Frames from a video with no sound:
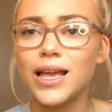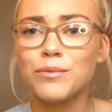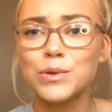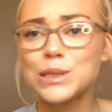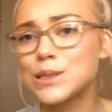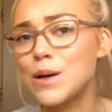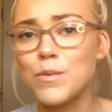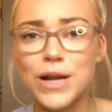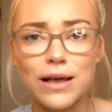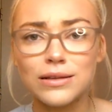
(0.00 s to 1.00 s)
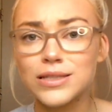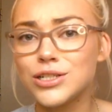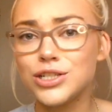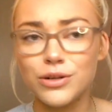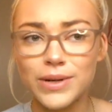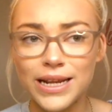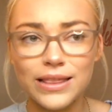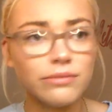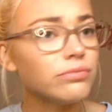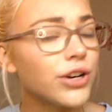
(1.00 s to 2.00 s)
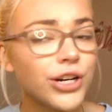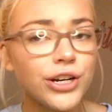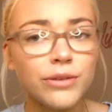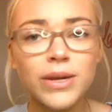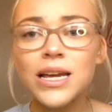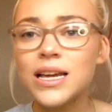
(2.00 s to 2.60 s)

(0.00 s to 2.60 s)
was someone else doing it in the room.